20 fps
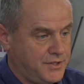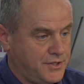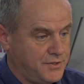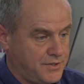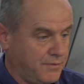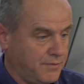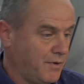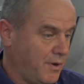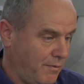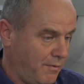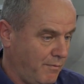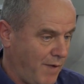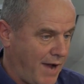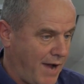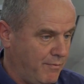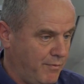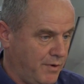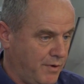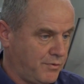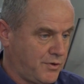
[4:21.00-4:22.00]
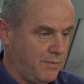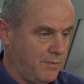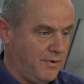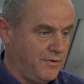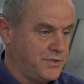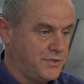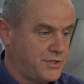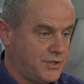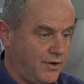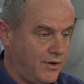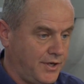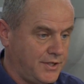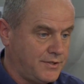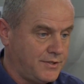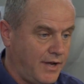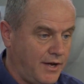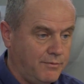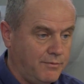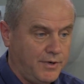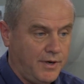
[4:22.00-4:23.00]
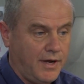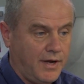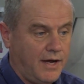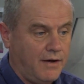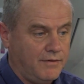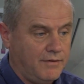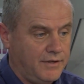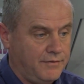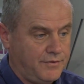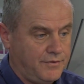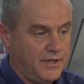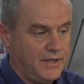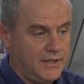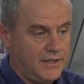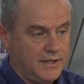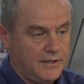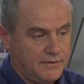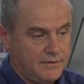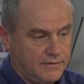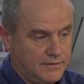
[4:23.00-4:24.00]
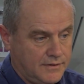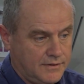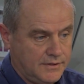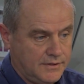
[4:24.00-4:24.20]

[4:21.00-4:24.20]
issues and will come on site to help you out if needed.